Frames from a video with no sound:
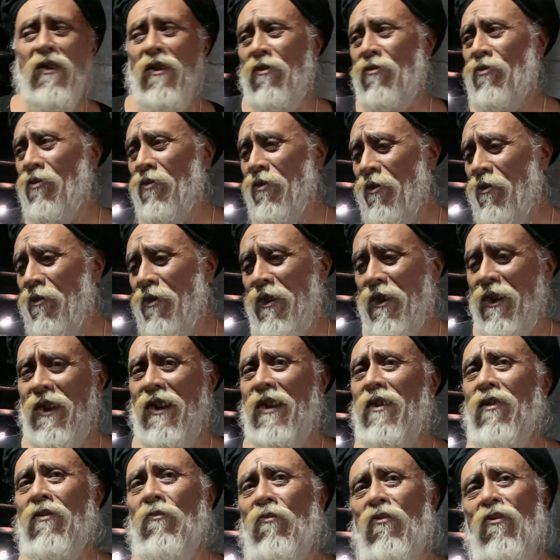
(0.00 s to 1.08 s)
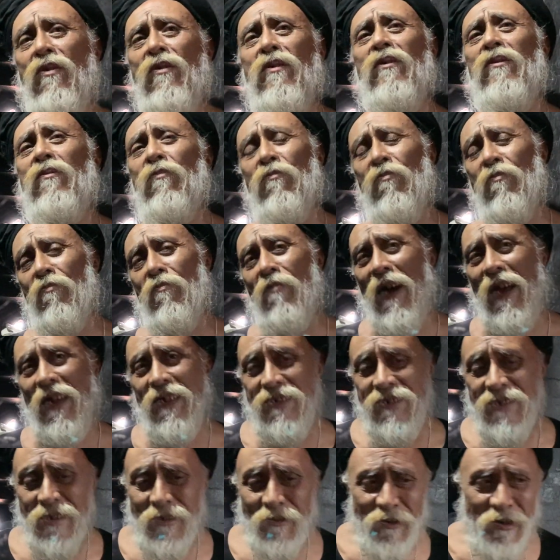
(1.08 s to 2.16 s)
was not going to get
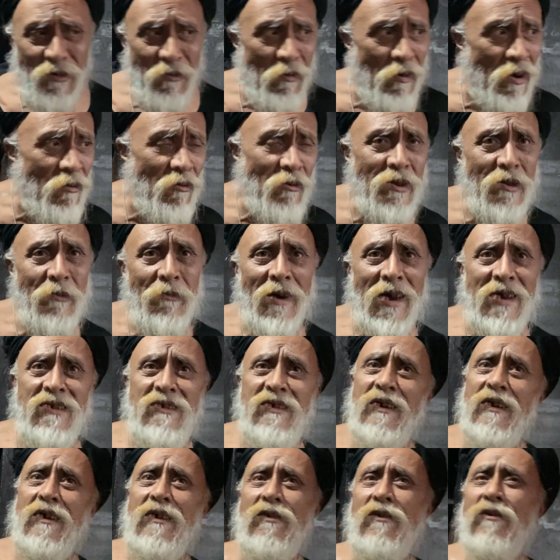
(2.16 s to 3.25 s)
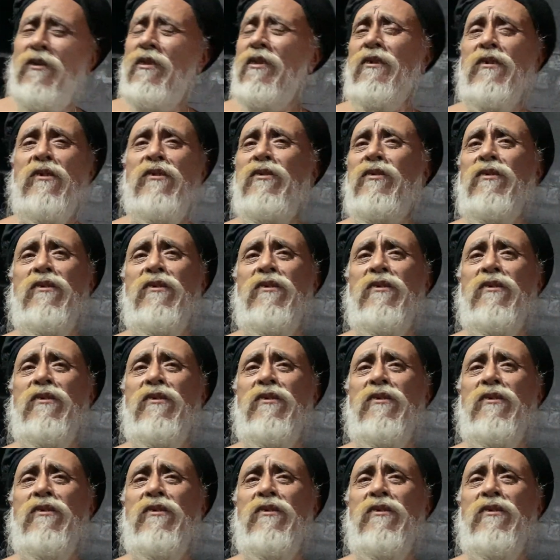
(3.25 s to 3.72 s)
myself involved with magic and all these